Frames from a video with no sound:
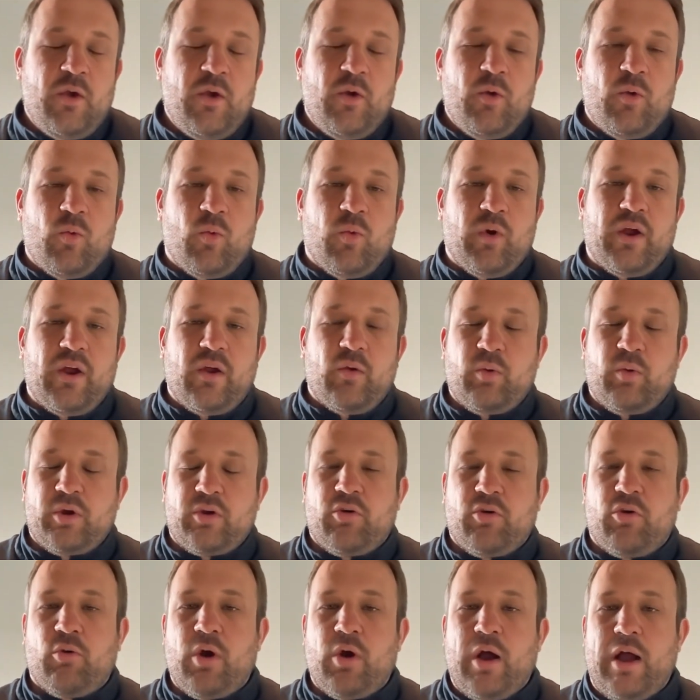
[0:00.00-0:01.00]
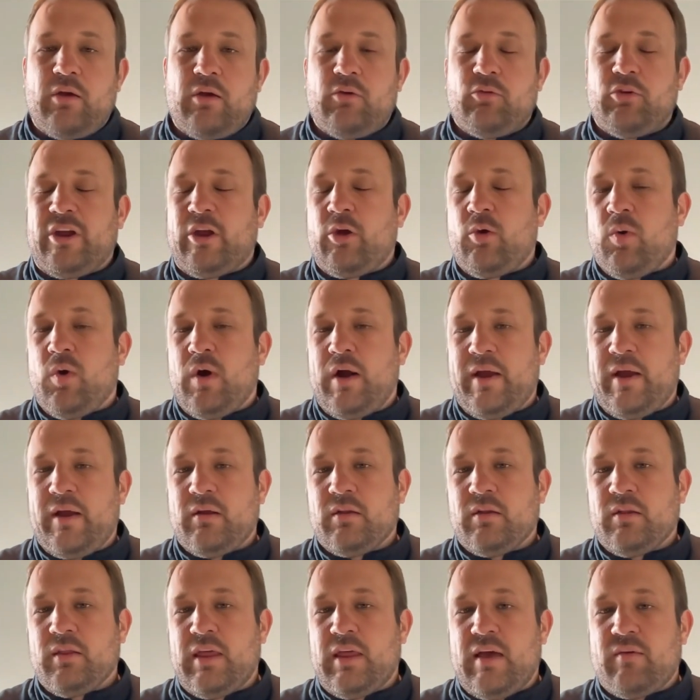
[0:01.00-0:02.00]
where it would
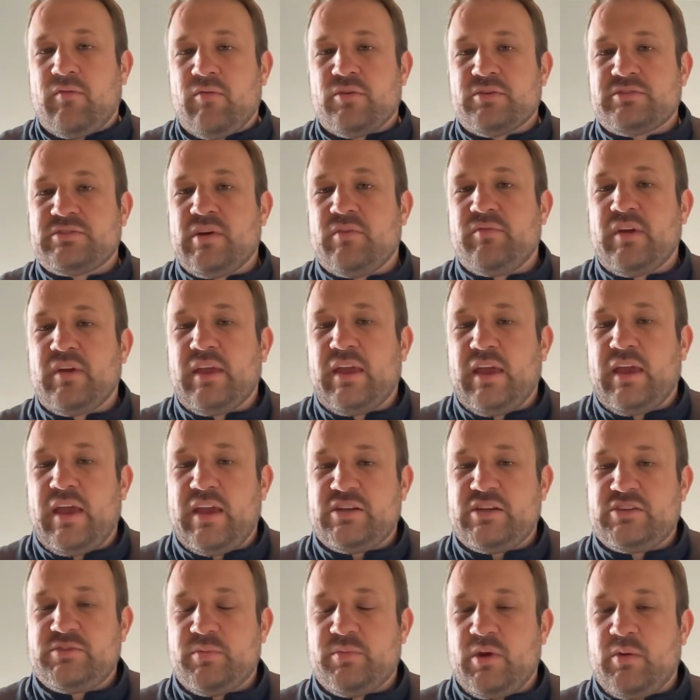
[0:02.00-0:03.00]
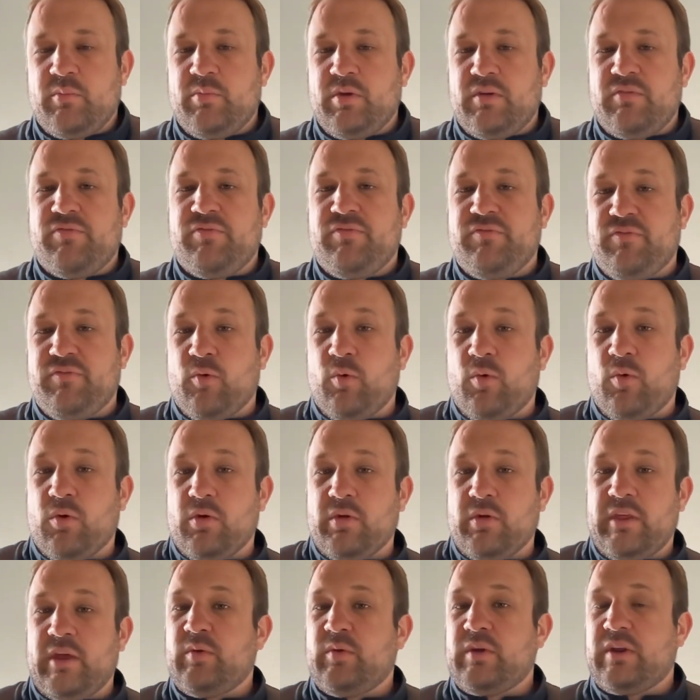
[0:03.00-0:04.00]
require levels of engagement
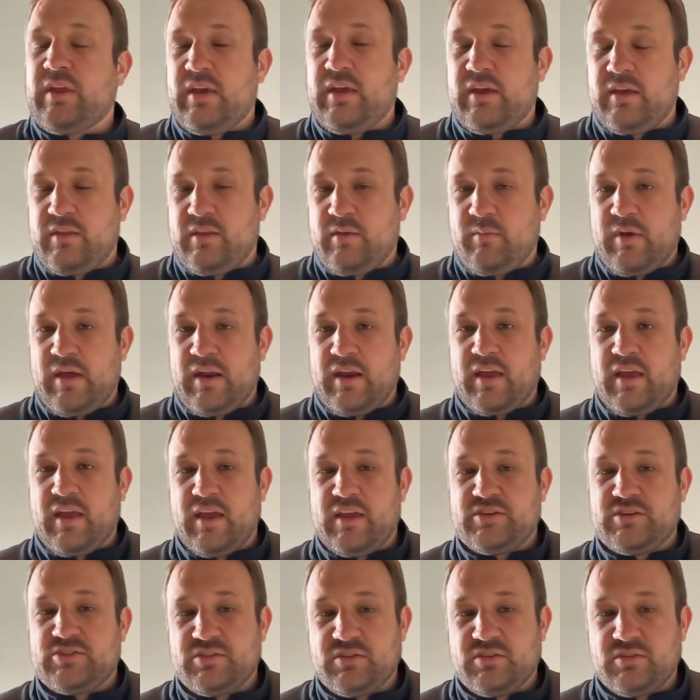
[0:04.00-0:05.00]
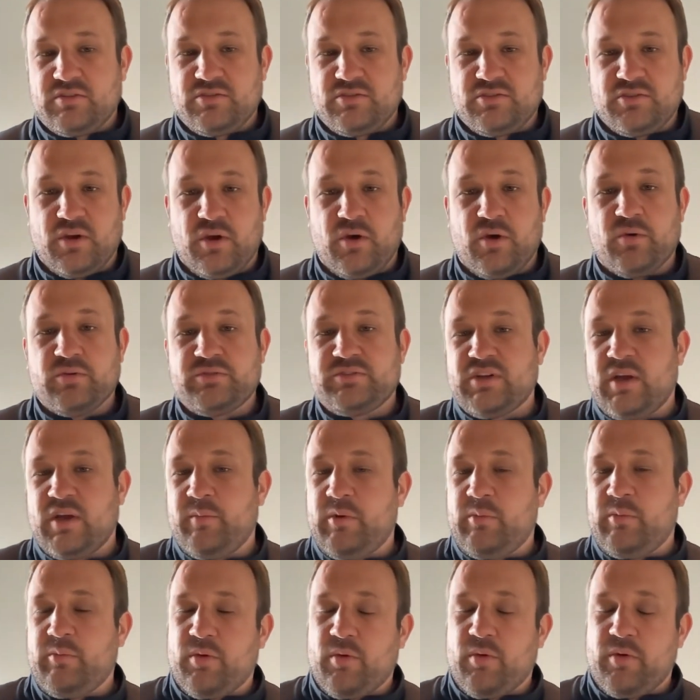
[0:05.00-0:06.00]
before they would get the medication. So
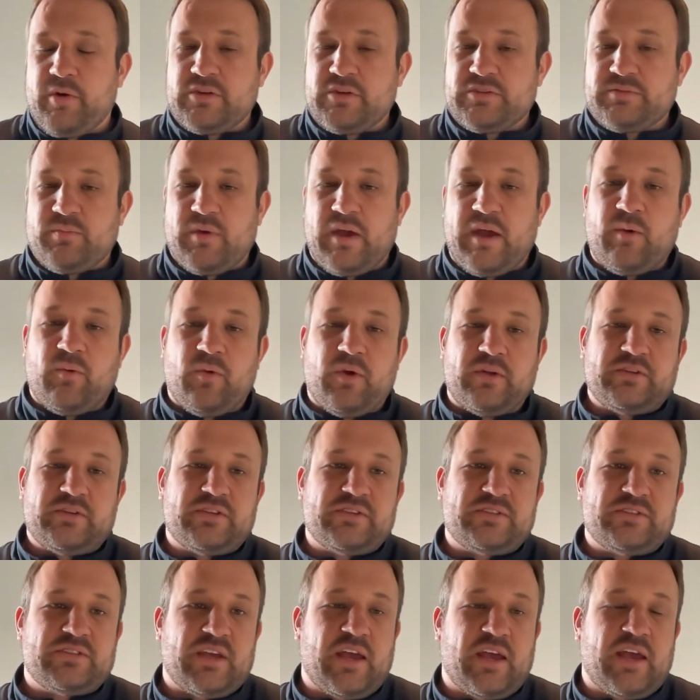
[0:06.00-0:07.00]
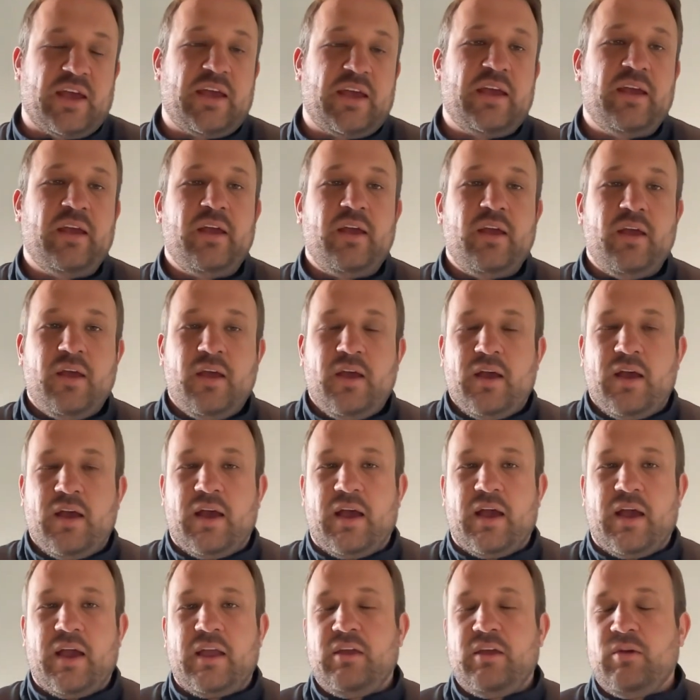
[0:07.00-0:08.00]
some employers might want to say,
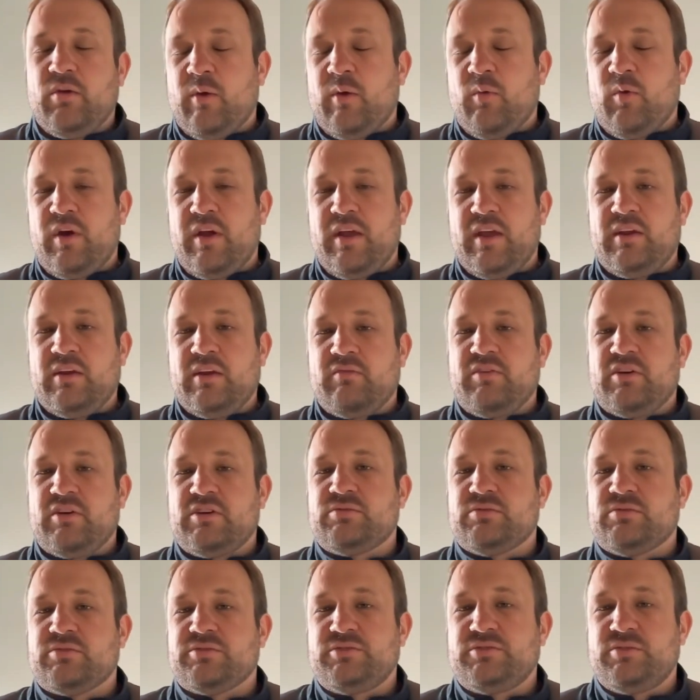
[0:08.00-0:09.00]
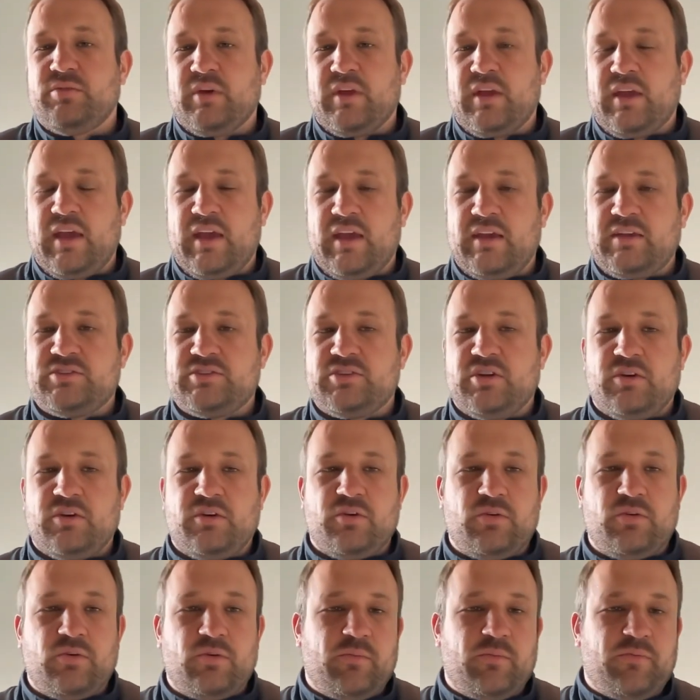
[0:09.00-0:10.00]
I want individuals to engage
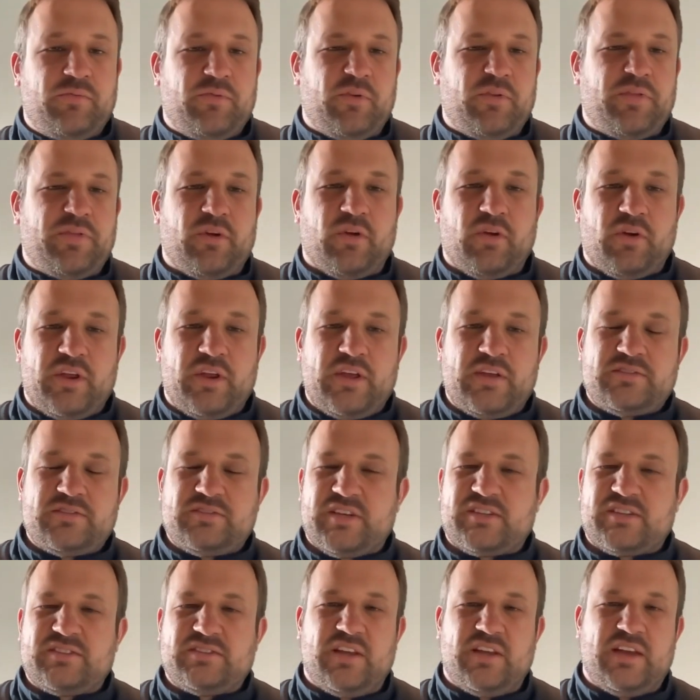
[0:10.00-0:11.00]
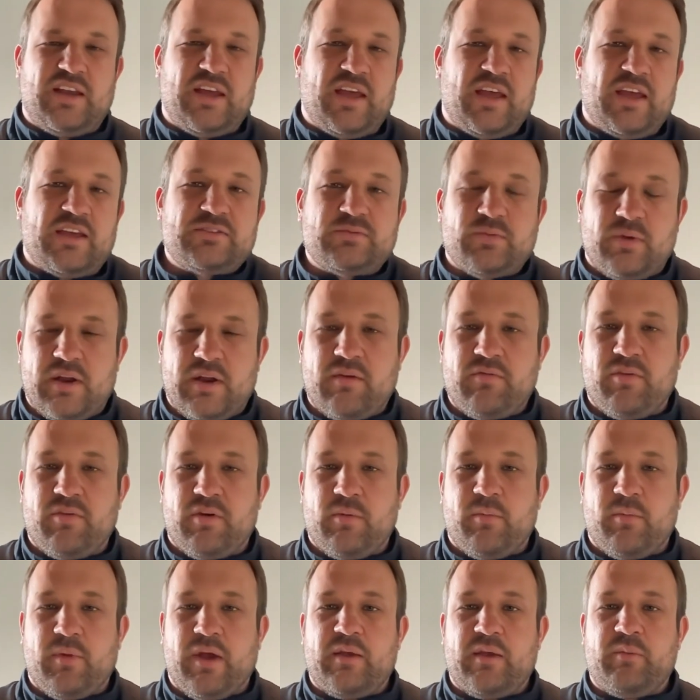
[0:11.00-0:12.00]
in Noom for 30, 60 days,
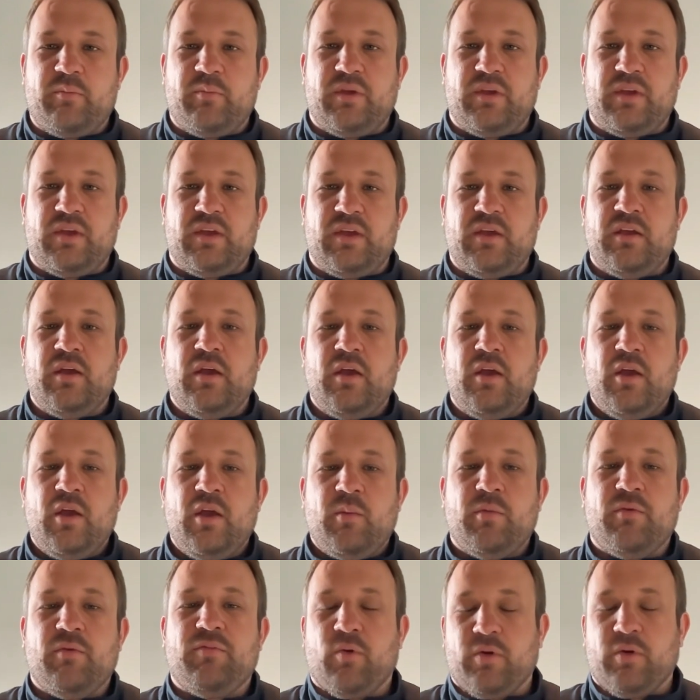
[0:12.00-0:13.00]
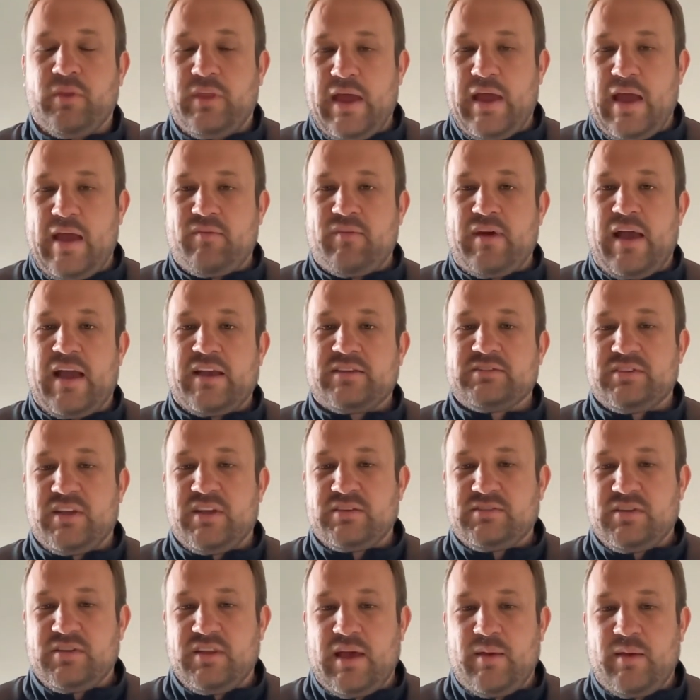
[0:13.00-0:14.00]
whatever it might be, before they have
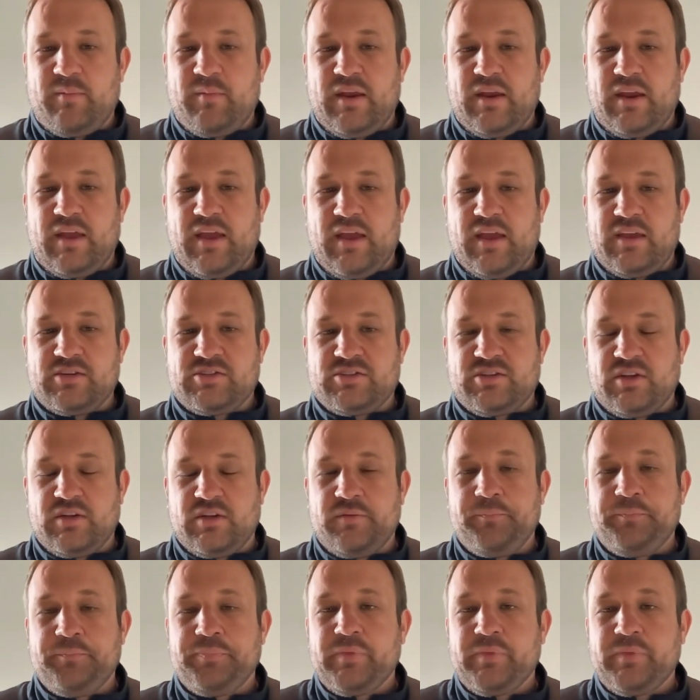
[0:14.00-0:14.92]
access to that medication.